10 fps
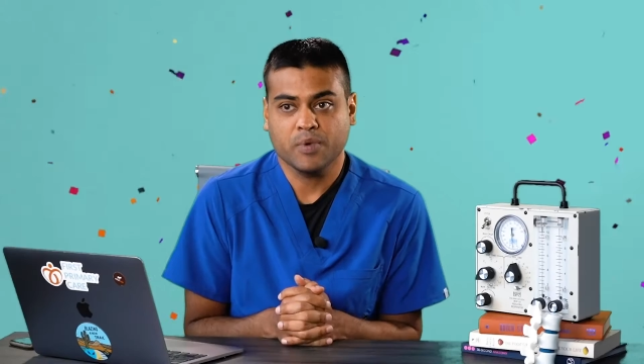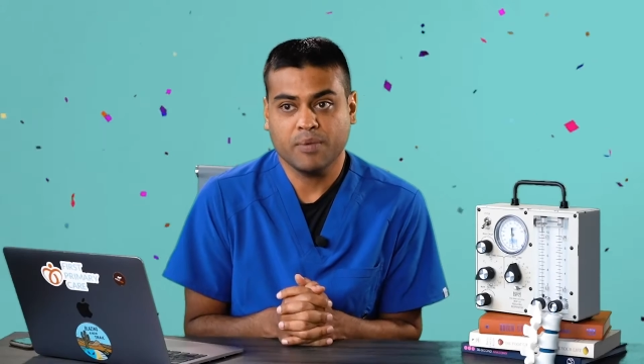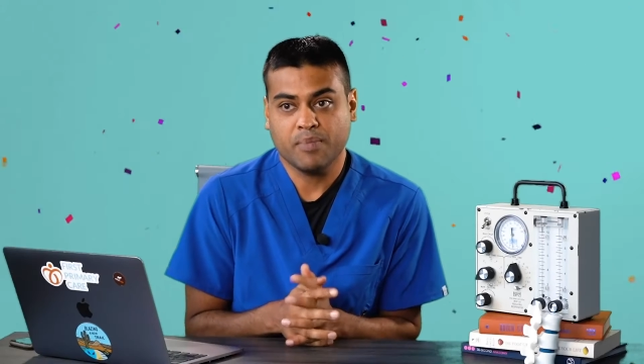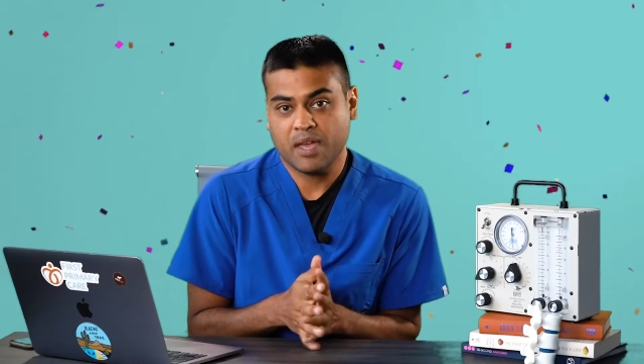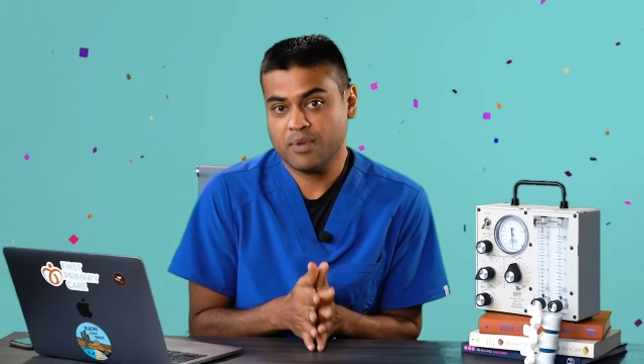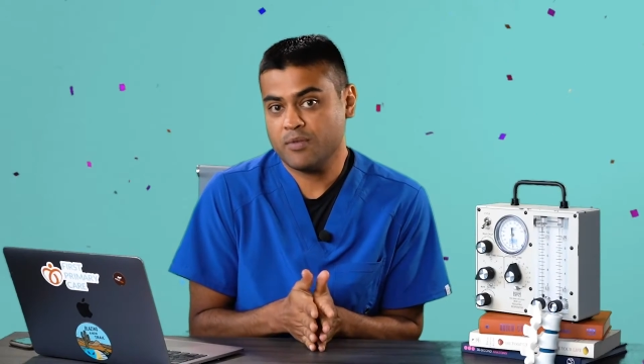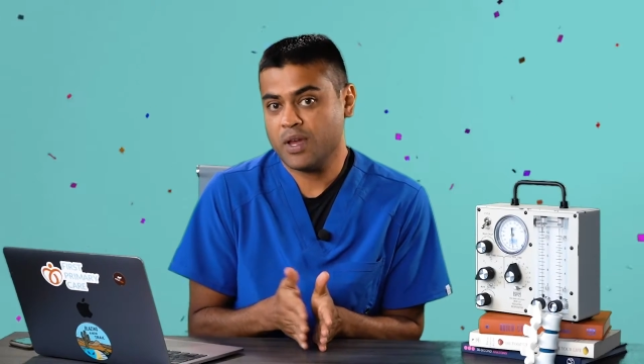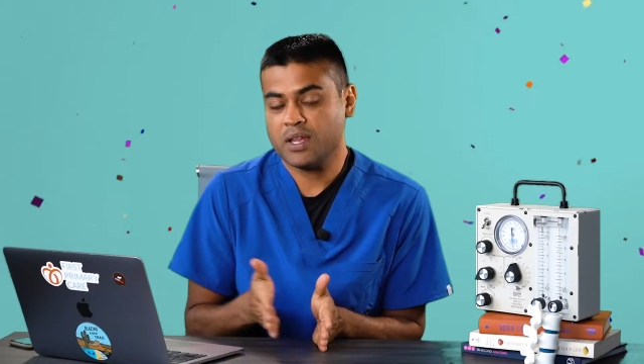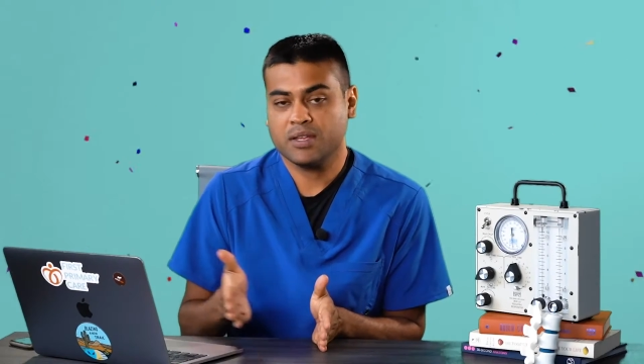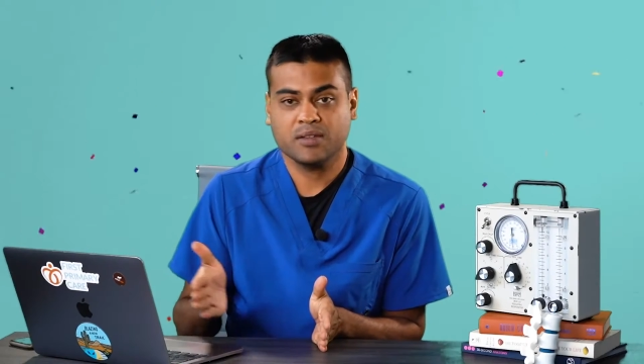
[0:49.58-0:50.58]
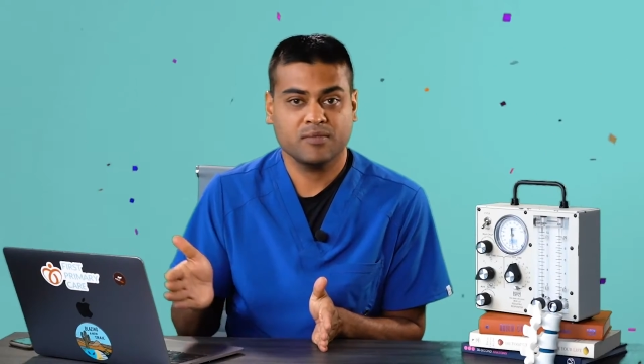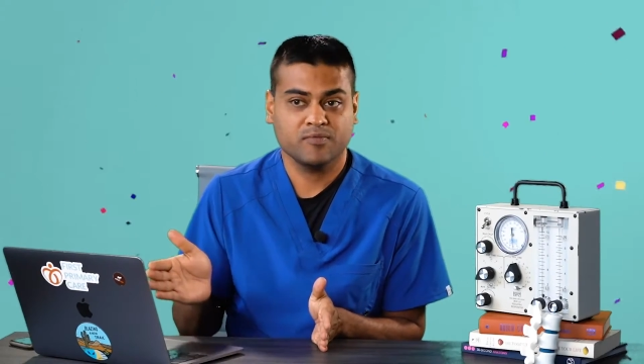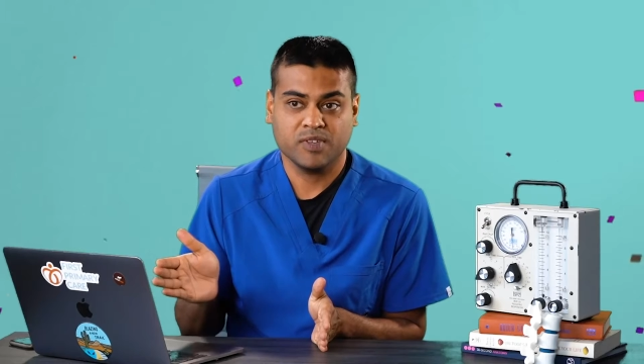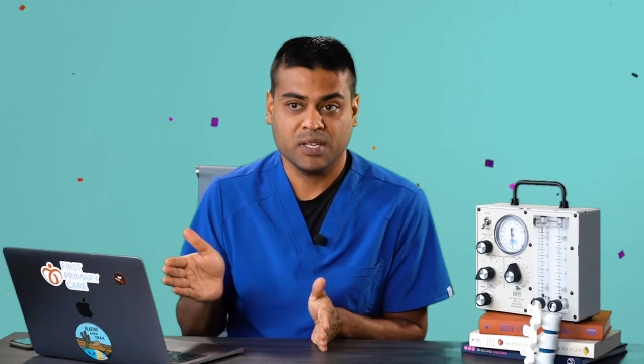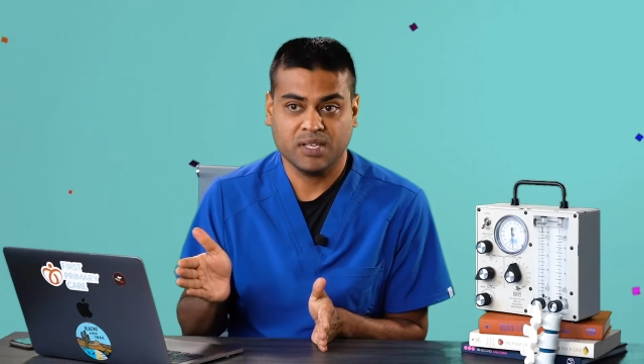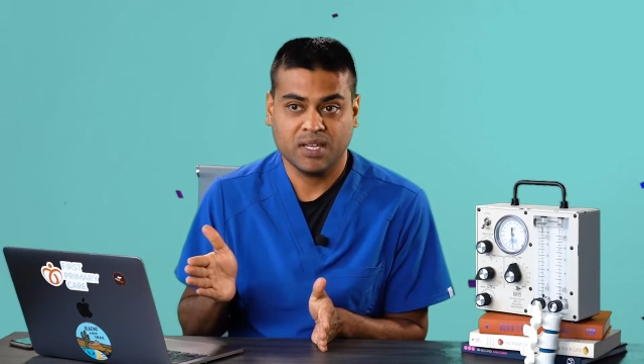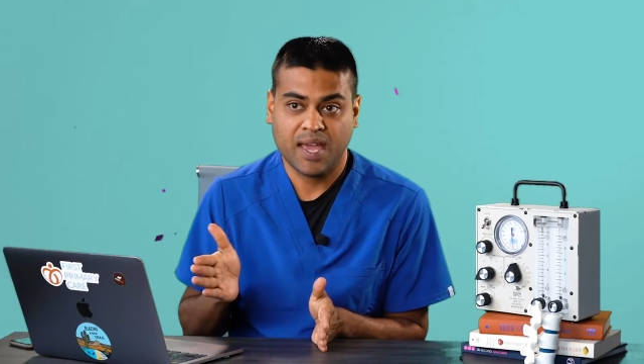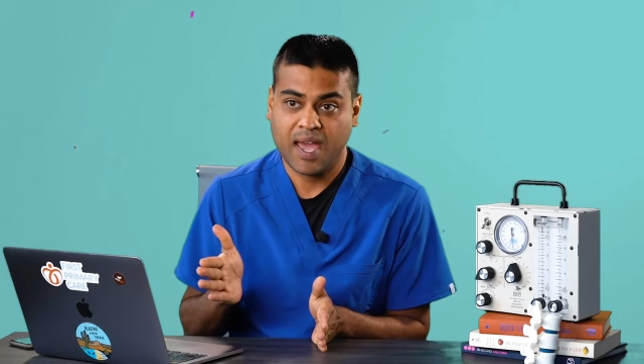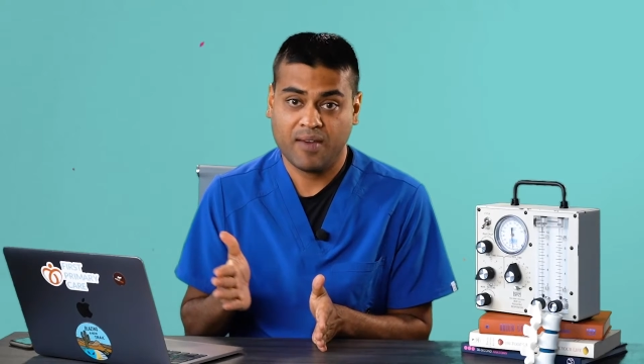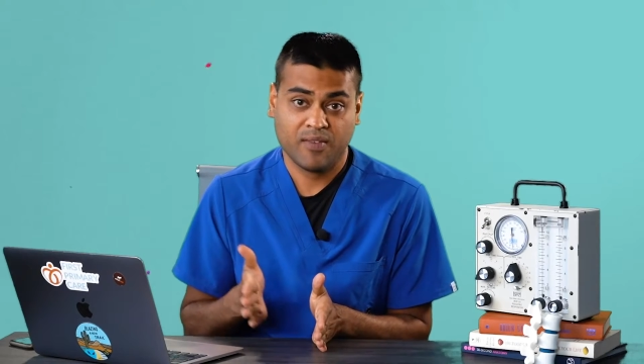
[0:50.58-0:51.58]
it may be when we
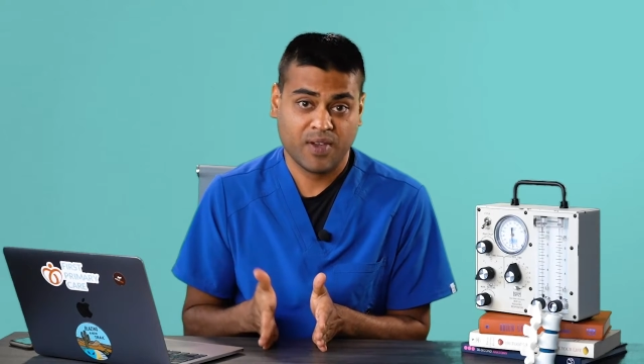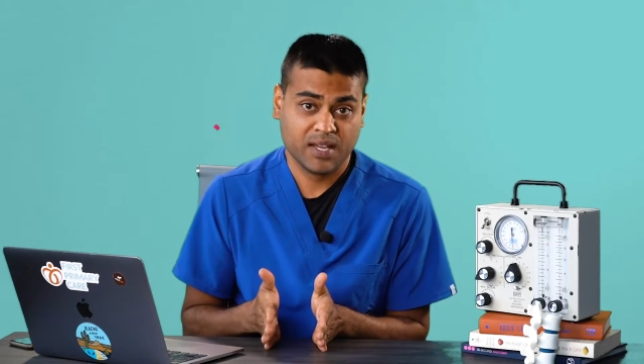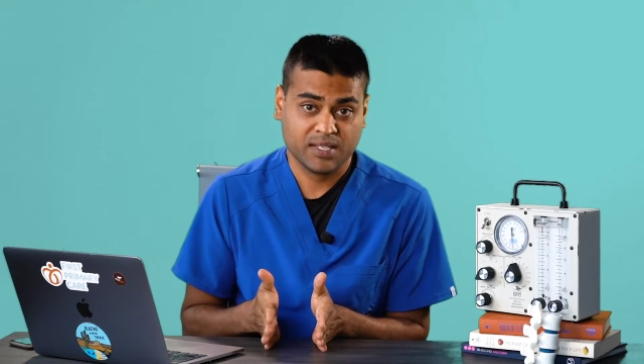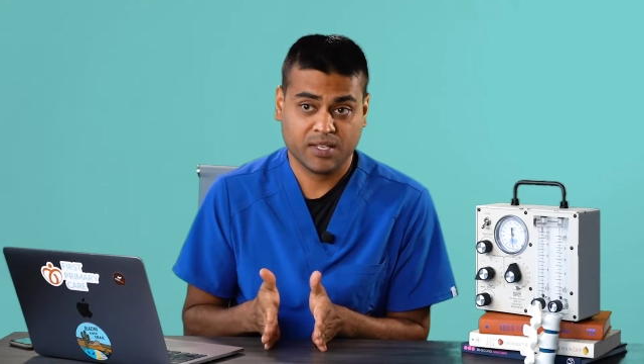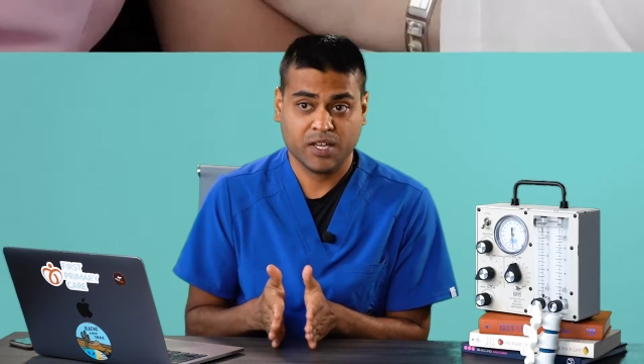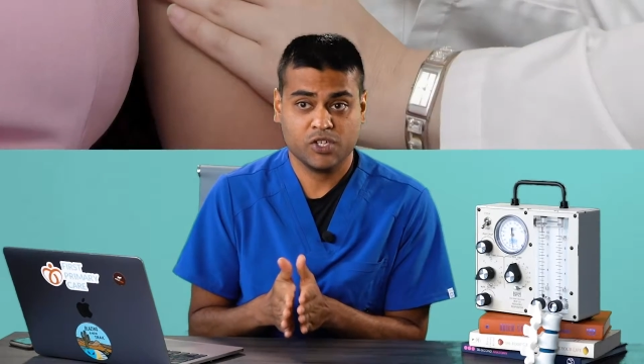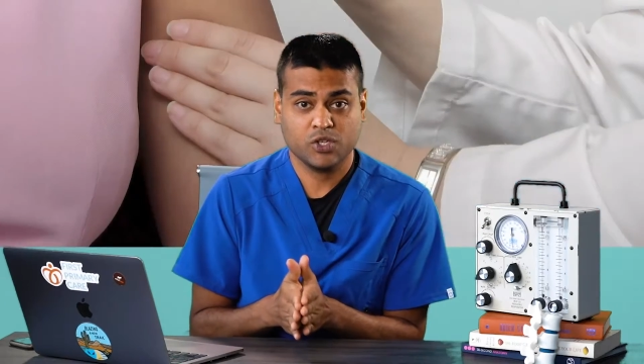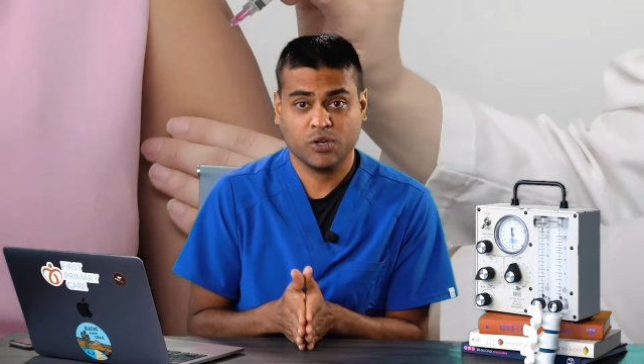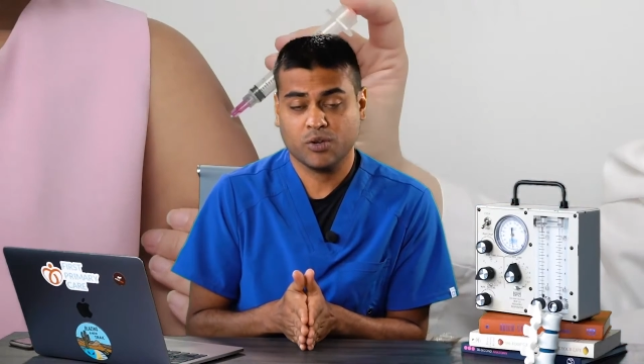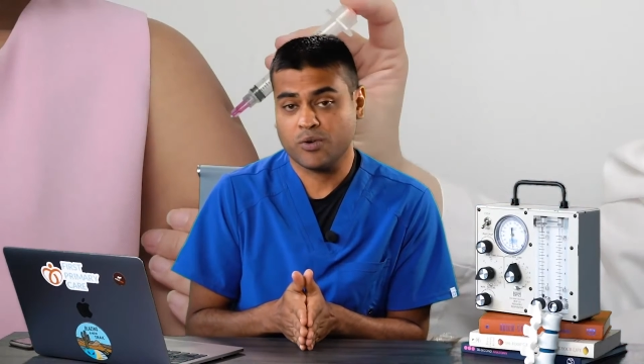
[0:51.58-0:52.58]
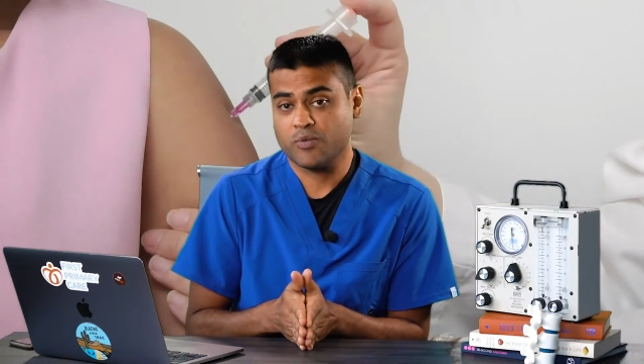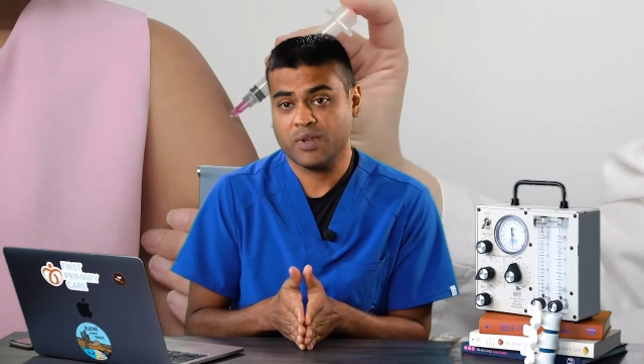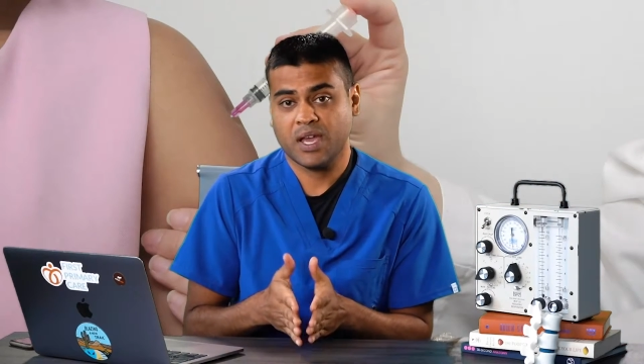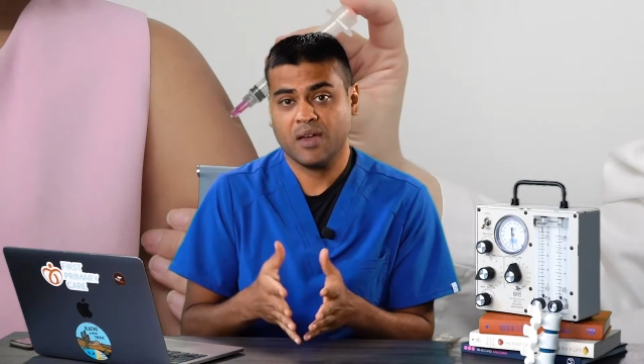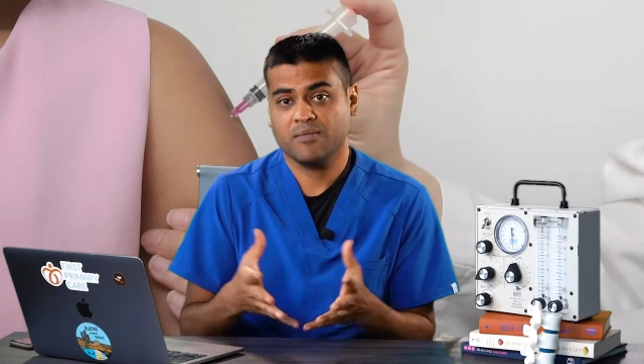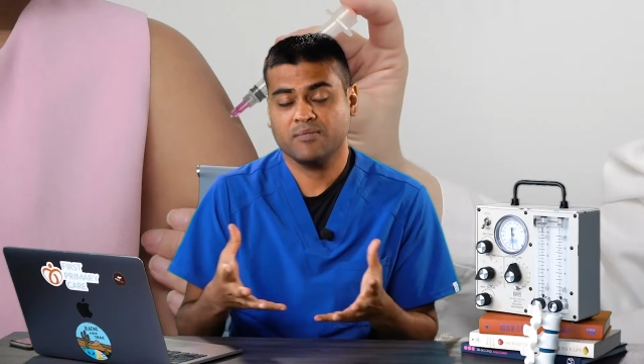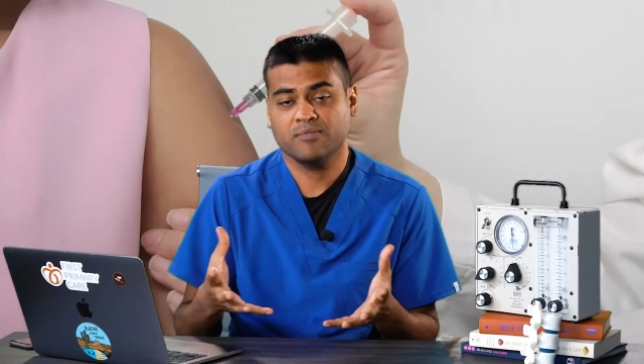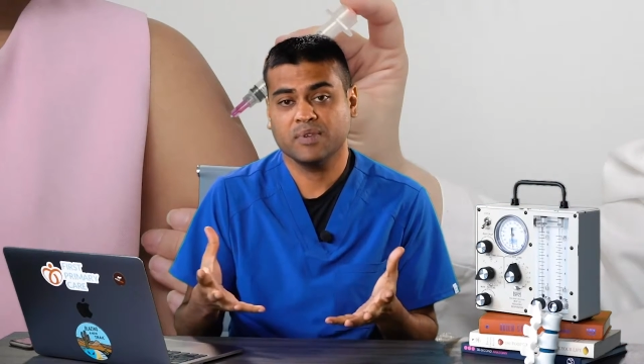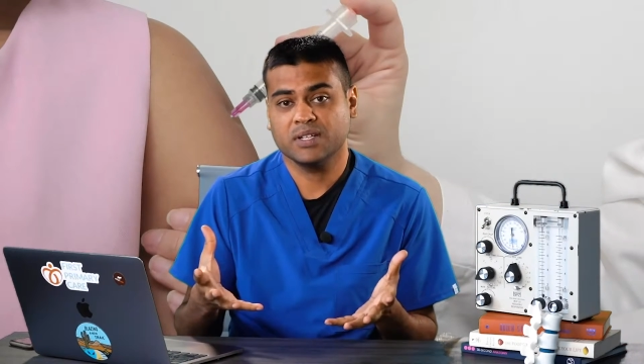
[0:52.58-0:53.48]
have a vaccination or we have